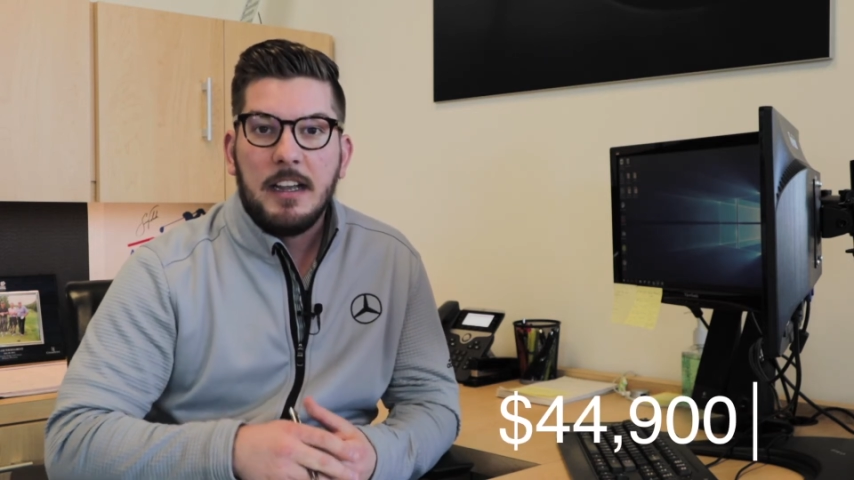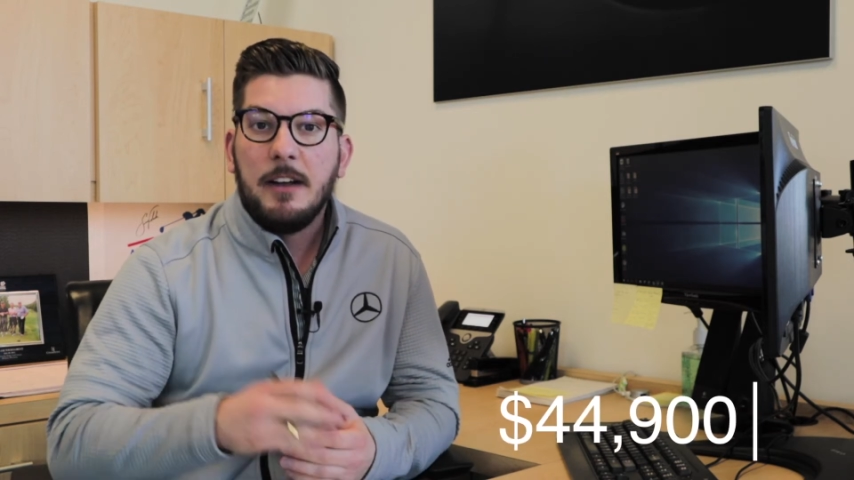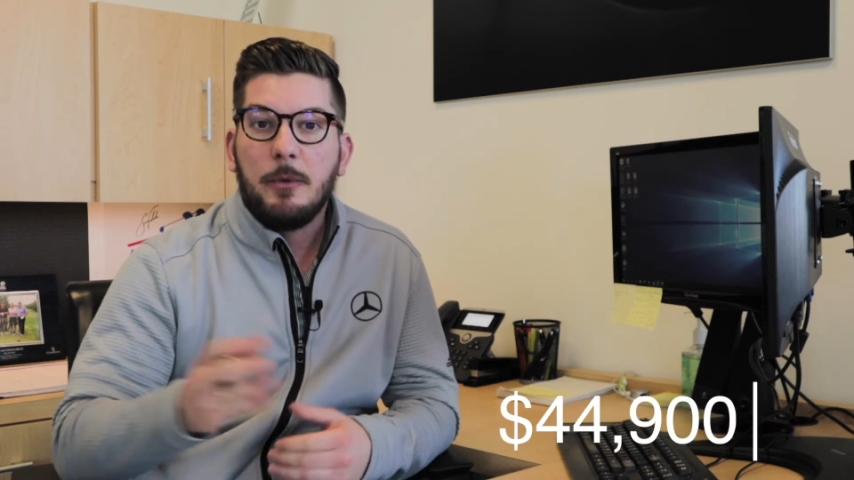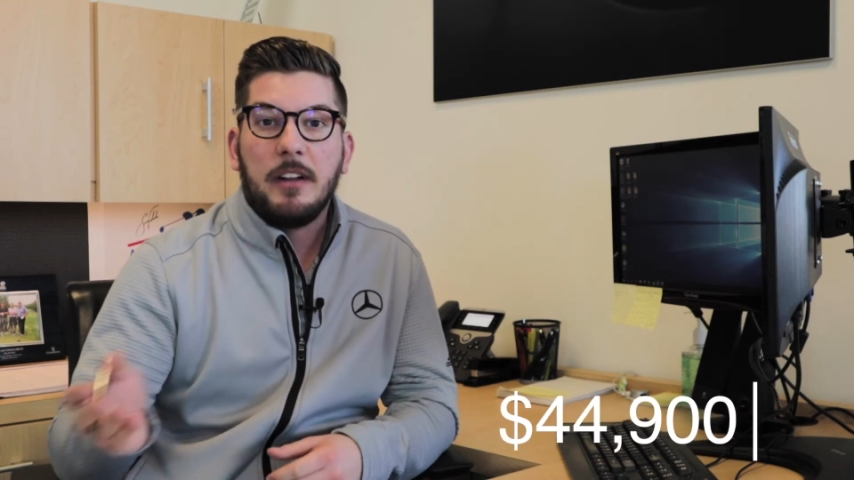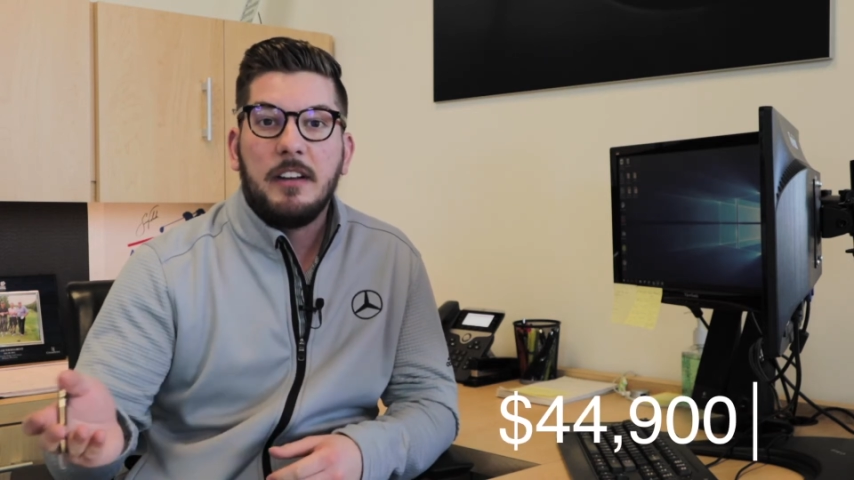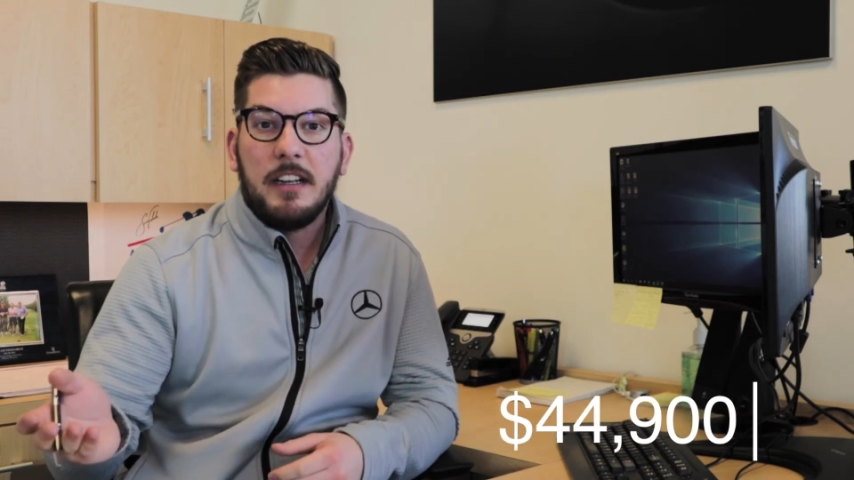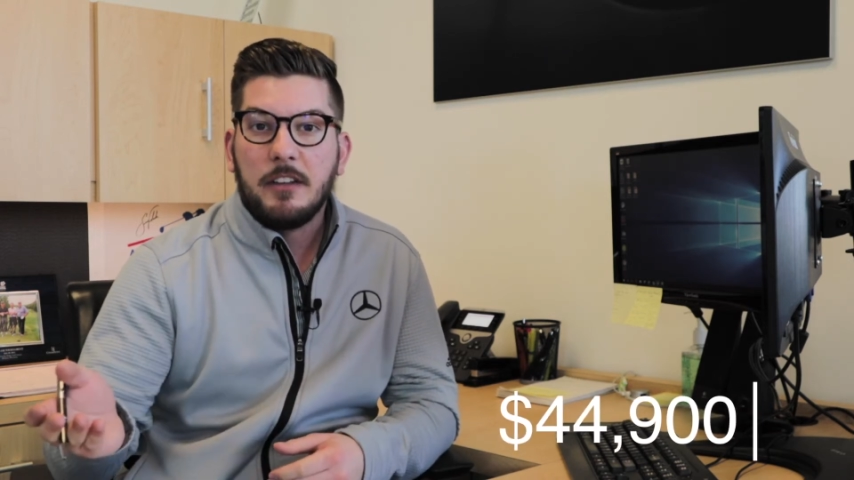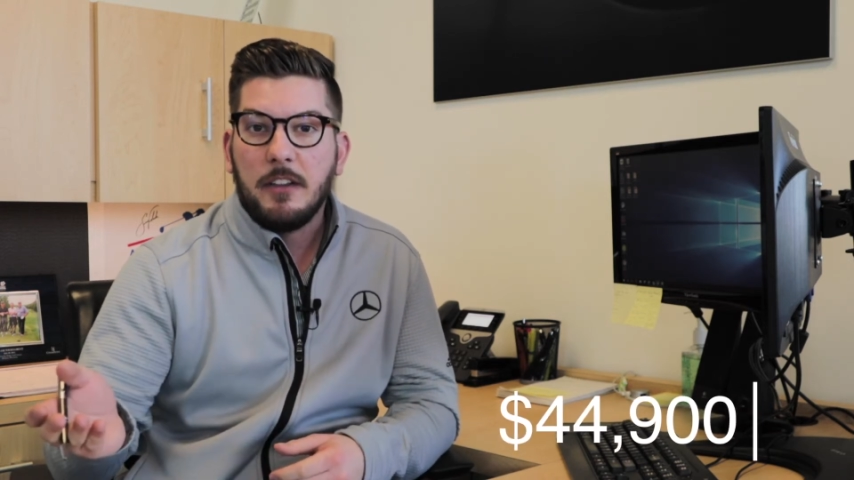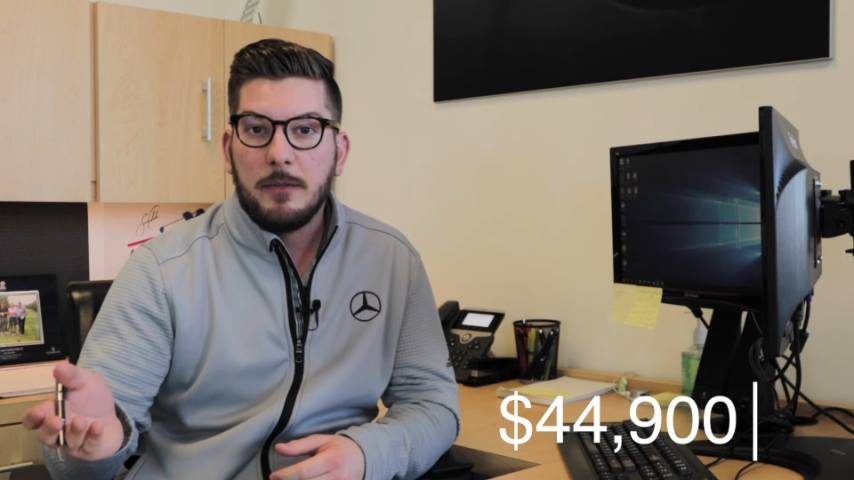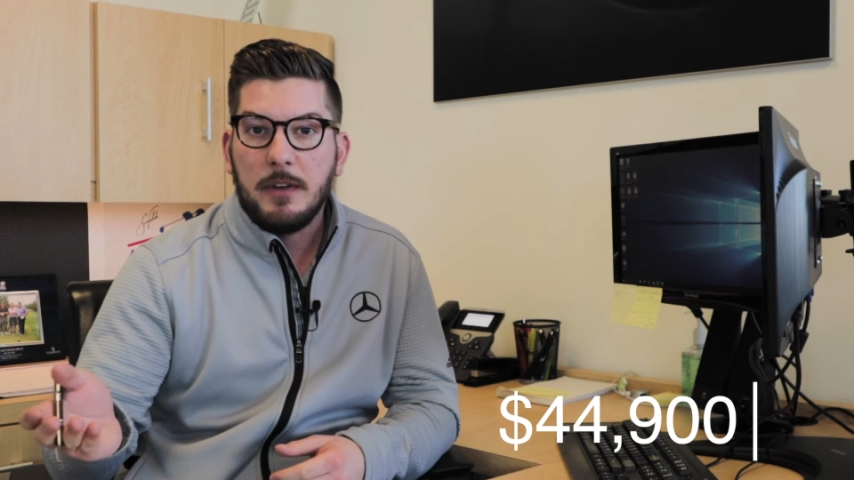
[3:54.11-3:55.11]
In one of
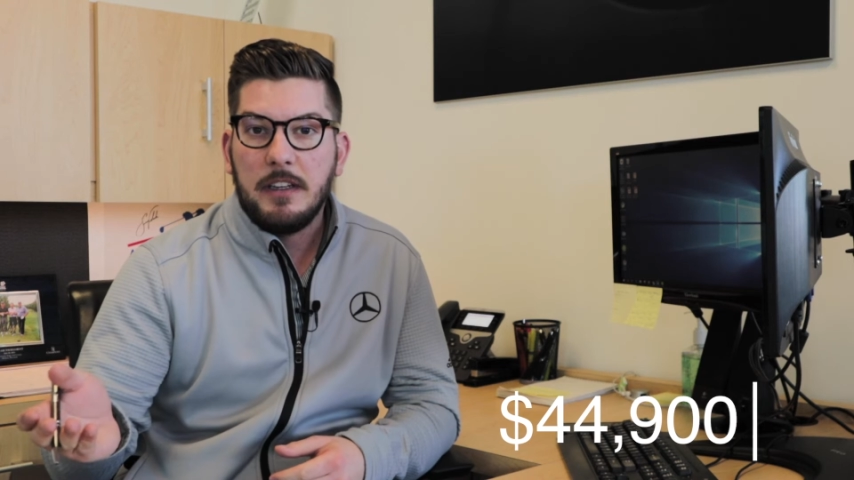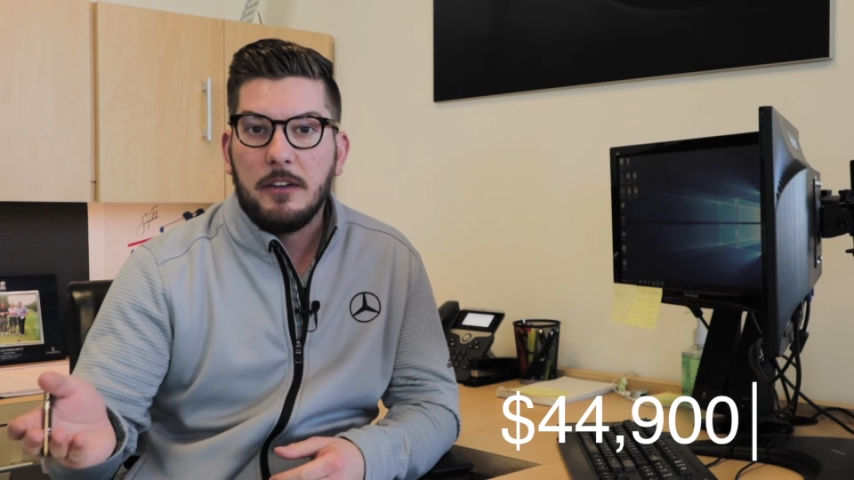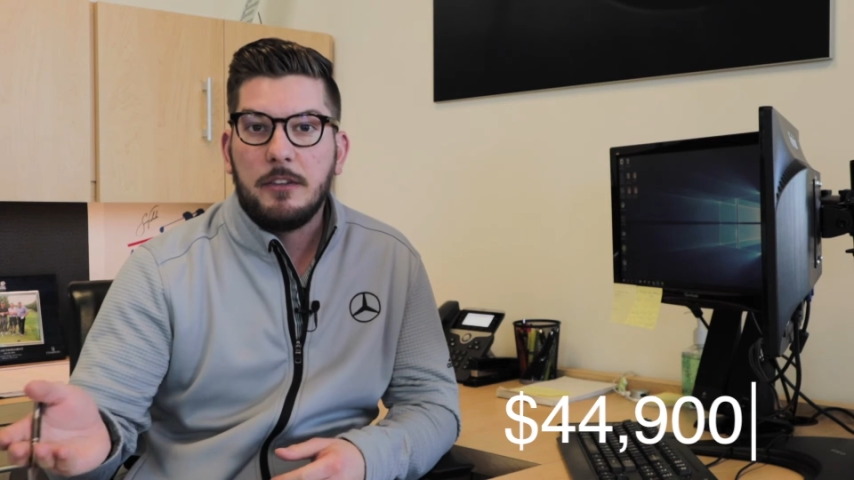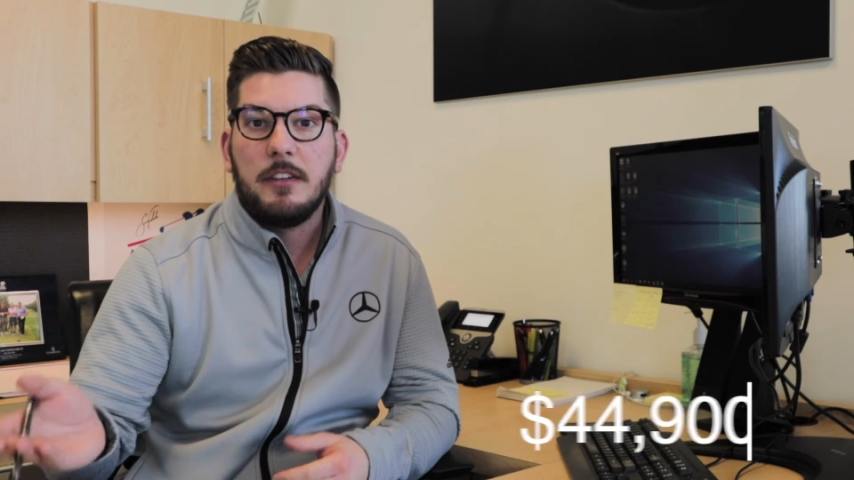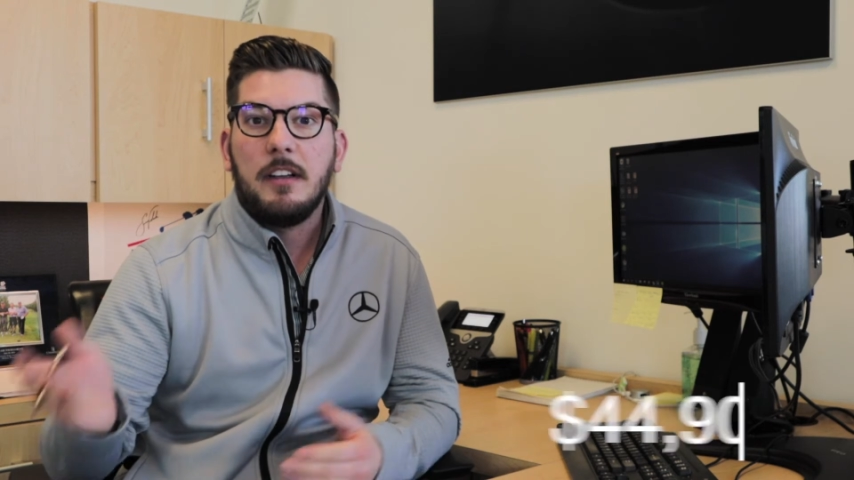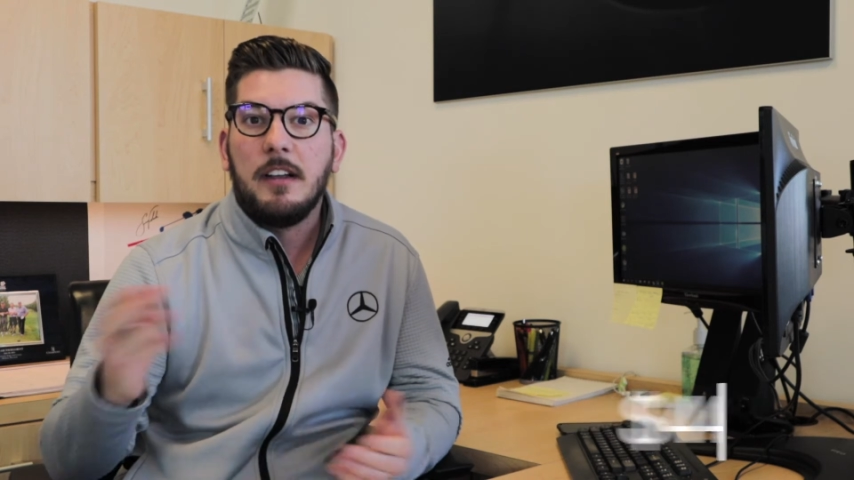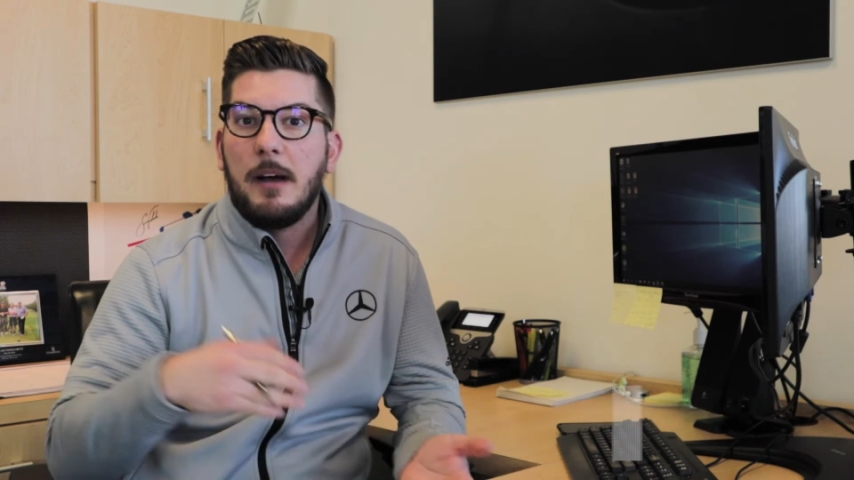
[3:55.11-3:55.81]
Nick's other videos